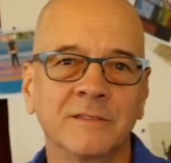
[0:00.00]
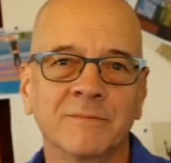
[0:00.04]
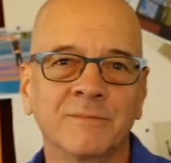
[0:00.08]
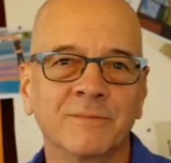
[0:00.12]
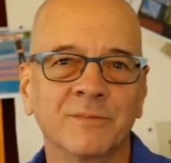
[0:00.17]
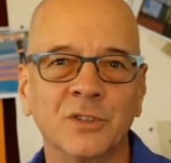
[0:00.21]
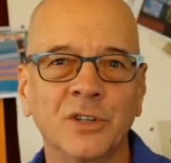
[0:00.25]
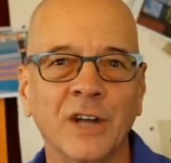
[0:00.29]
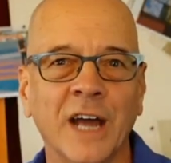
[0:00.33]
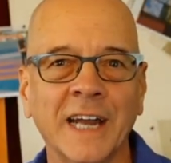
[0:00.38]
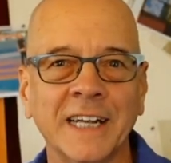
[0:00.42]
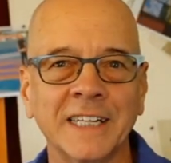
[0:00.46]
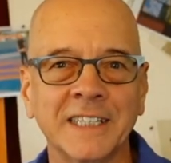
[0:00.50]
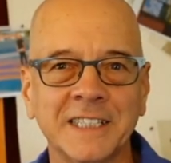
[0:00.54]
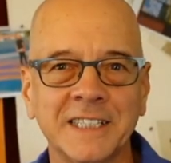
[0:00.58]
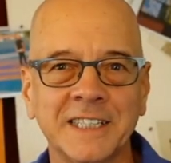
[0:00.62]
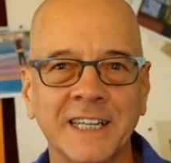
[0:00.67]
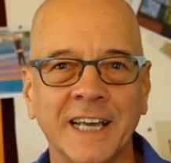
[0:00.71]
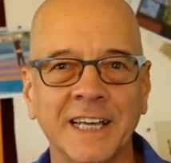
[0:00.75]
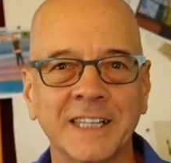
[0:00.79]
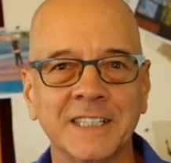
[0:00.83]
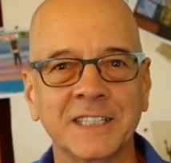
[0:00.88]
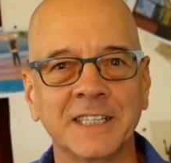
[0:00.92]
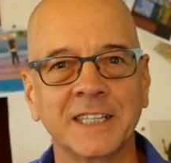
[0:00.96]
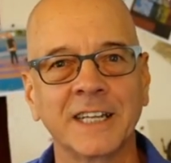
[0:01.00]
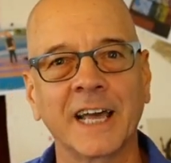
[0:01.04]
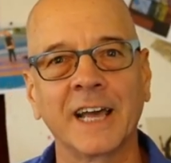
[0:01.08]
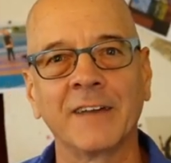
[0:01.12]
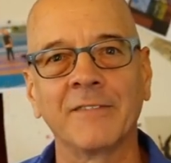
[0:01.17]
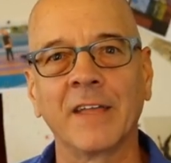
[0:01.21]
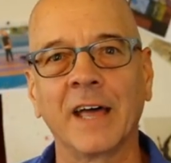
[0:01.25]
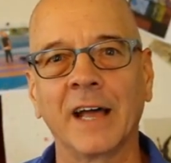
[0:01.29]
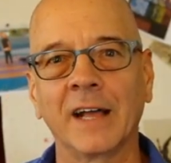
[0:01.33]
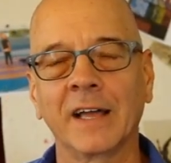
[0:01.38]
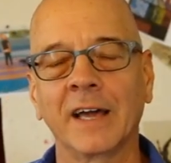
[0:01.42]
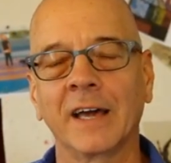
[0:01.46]
United States that have
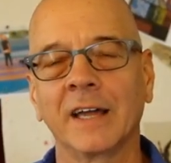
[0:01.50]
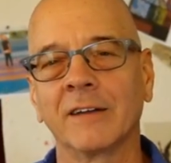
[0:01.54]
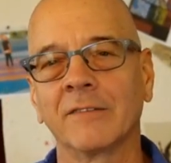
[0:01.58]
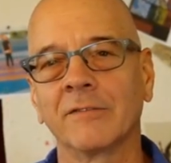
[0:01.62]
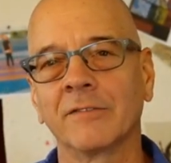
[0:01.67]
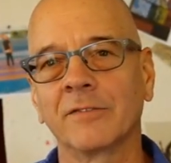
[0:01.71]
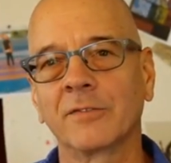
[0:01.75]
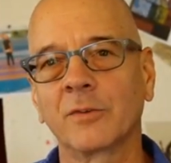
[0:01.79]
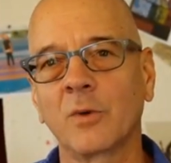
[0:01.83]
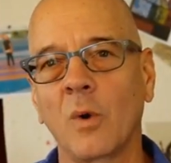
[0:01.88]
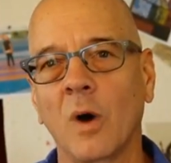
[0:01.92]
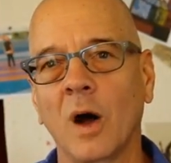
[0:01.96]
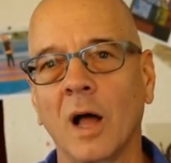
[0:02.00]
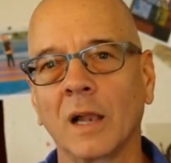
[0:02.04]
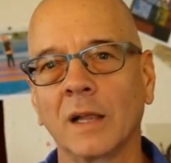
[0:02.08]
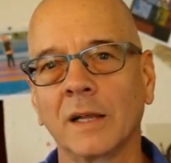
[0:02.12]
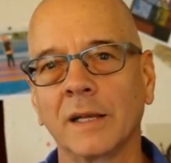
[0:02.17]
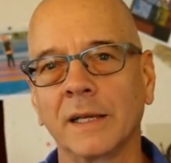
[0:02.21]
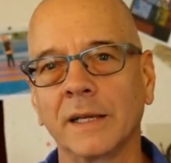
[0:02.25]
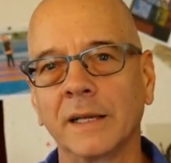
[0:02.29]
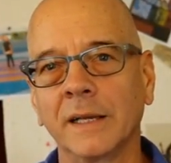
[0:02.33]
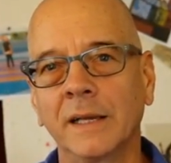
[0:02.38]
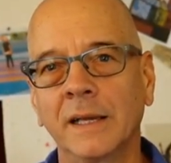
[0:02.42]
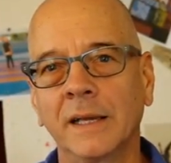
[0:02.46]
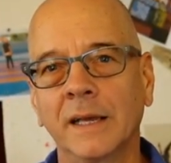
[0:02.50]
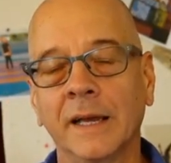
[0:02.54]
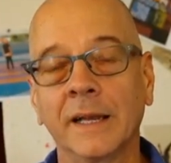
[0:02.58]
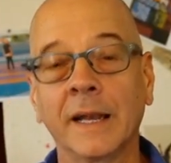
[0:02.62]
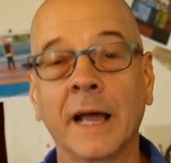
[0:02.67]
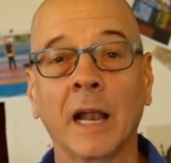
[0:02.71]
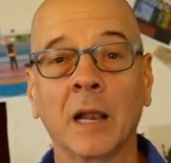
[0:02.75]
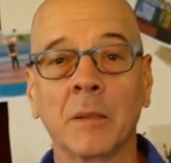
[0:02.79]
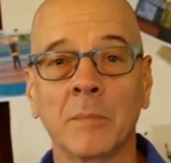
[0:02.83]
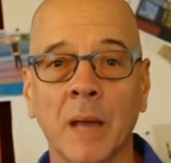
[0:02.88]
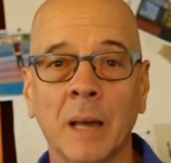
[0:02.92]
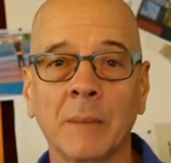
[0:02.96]
that kind of quality, and
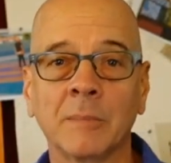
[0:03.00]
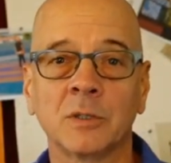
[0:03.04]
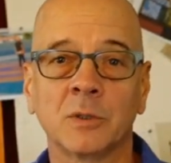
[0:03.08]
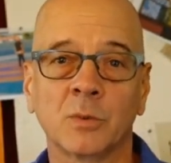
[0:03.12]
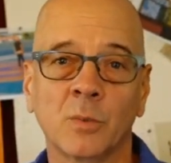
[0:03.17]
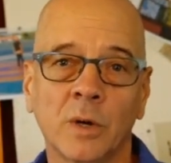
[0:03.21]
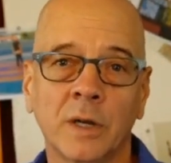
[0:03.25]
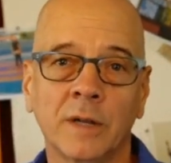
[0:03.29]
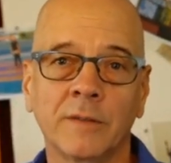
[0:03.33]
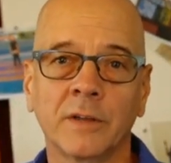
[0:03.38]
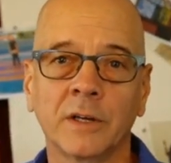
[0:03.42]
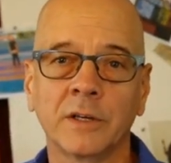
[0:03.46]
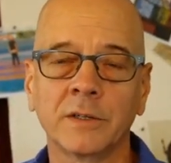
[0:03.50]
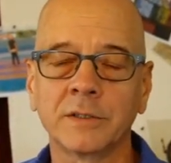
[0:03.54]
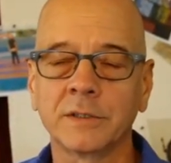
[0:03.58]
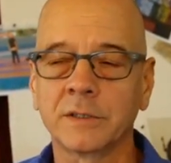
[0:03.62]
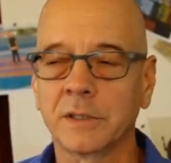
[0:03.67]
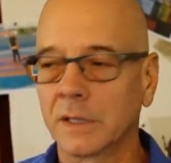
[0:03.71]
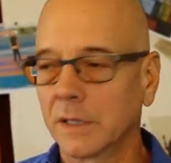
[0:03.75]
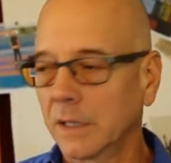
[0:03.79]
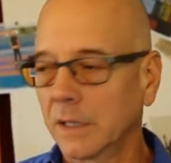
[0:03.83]
Alabama is one of those.